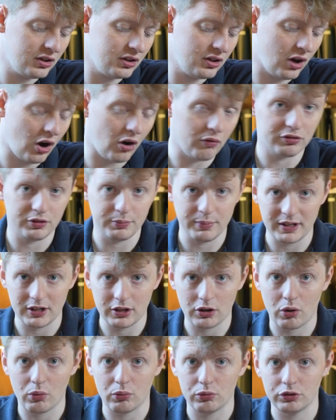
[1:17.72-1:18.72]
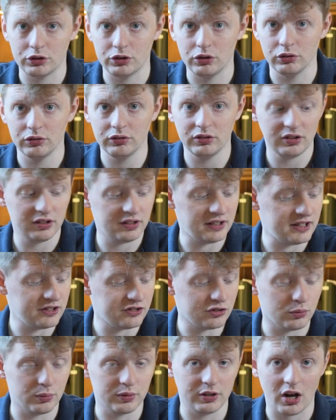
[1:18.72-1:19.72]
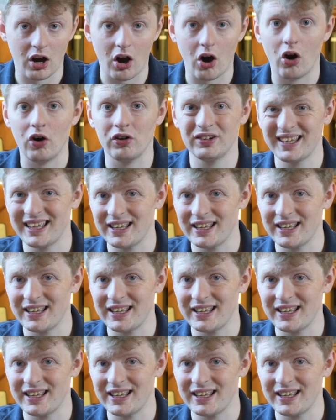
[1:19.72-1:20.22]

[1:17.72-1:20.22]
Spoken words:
Obviously being an older gun, these come with a hard